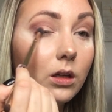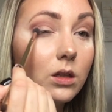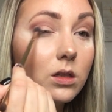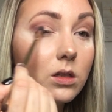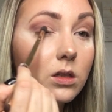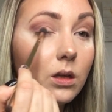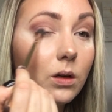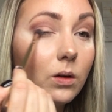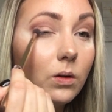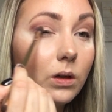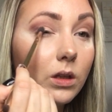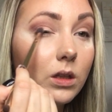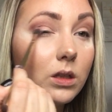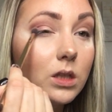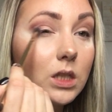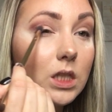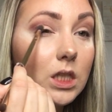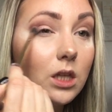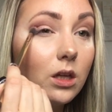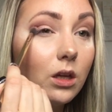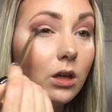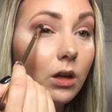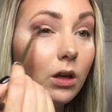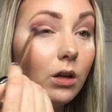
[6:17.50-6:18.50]
So it
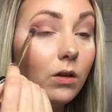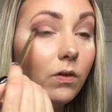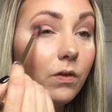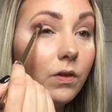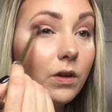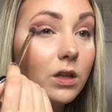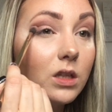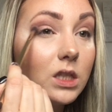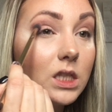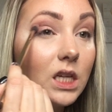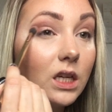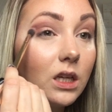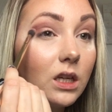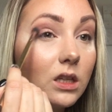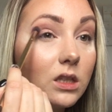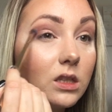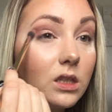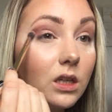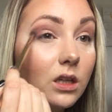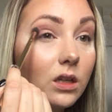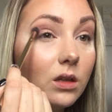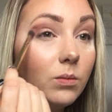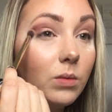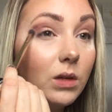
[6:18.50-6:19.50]
feels like it's
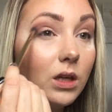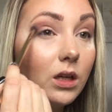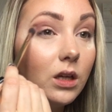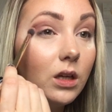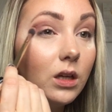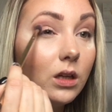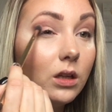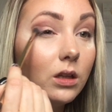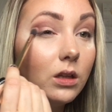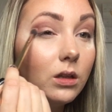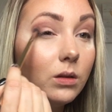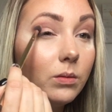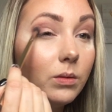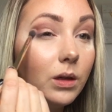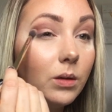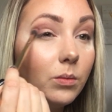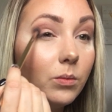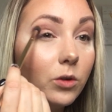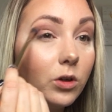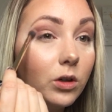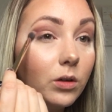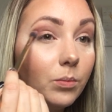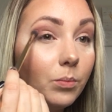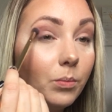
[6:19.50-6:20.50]
going to be a little bit
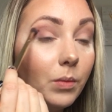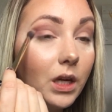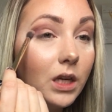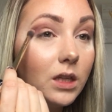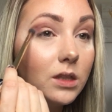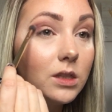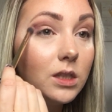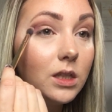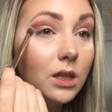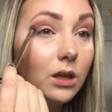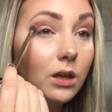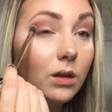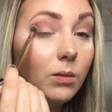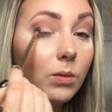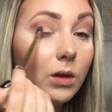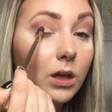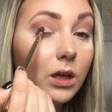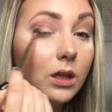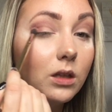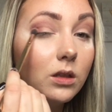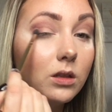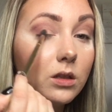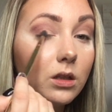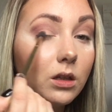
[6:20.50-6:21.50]
more messy
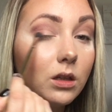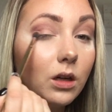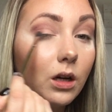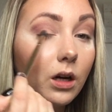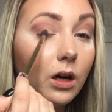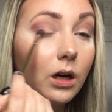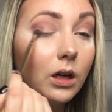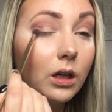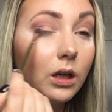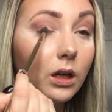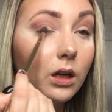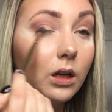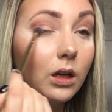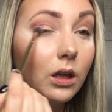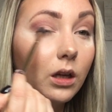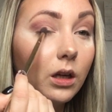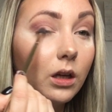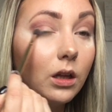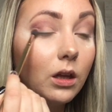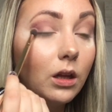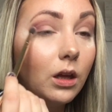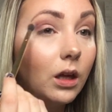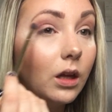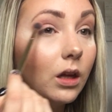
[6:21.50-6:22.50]
because you're not getting
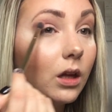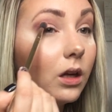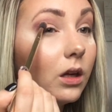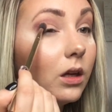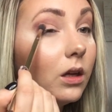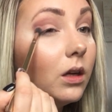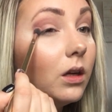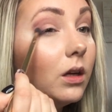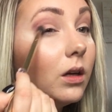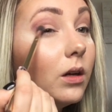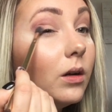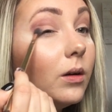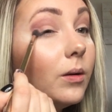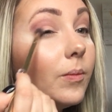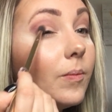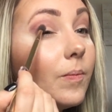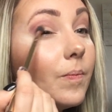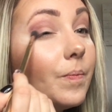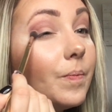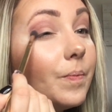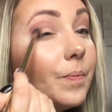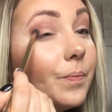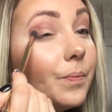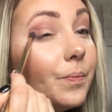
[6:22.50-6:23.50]
it like
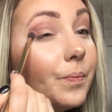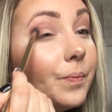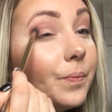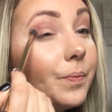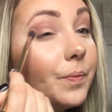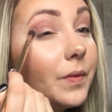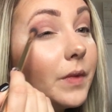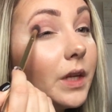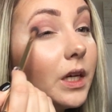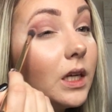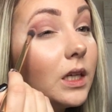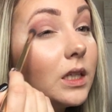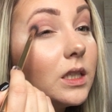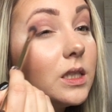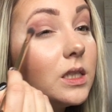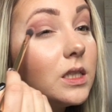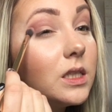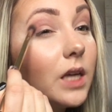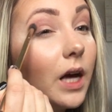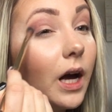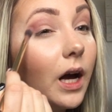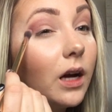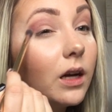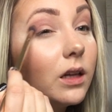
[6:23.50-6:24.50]

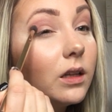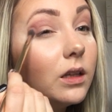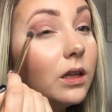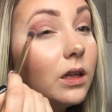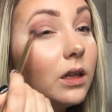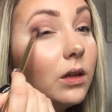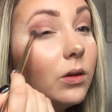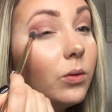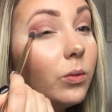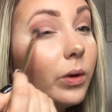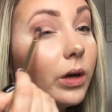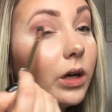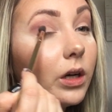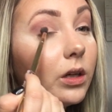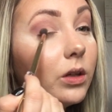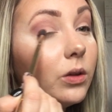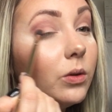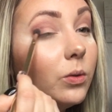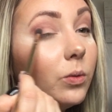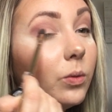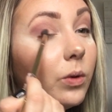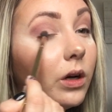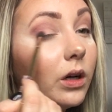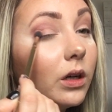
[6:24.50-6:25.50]
exactly where
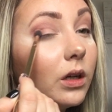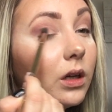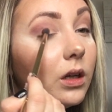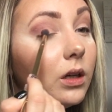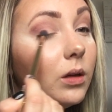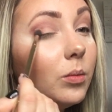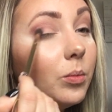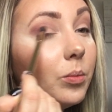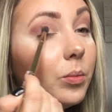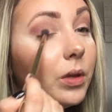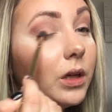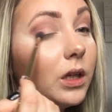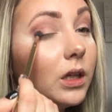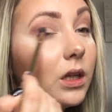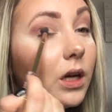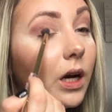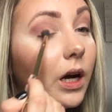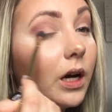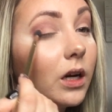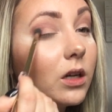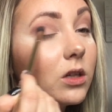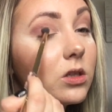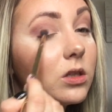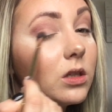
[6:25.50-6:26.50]
you want it, but it
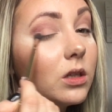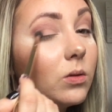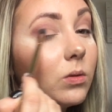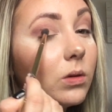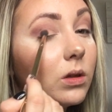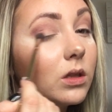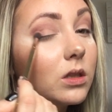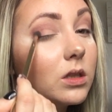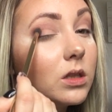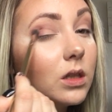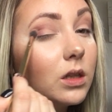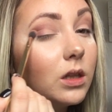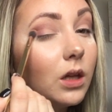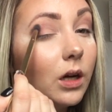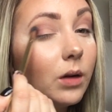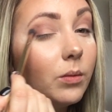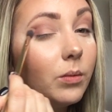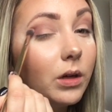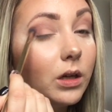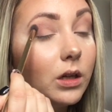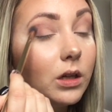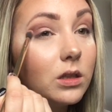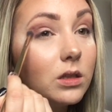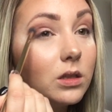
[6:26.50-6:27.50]
actually works a lot
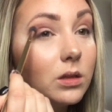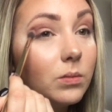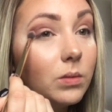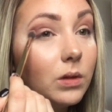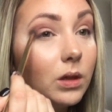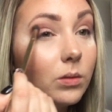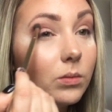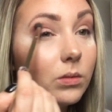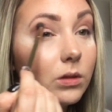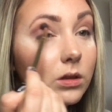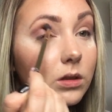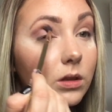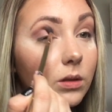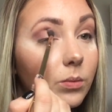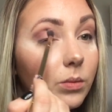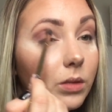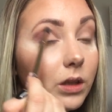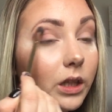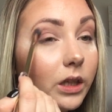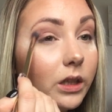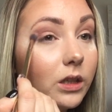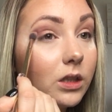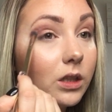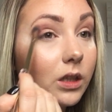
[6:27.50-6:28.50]
better to be able to
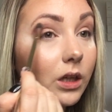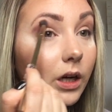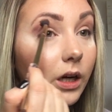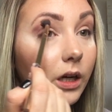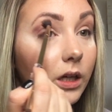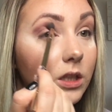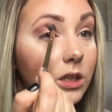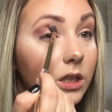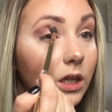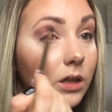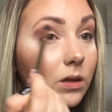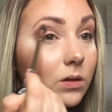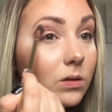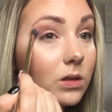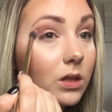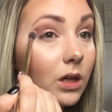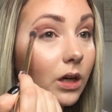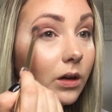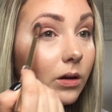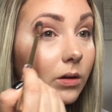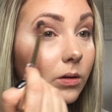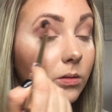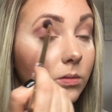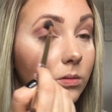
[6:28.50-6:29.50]
blend your eyeshadows
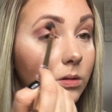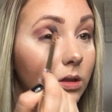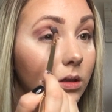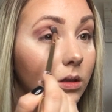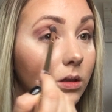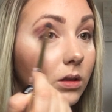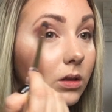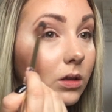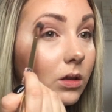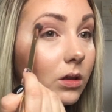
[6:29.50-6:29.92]
out.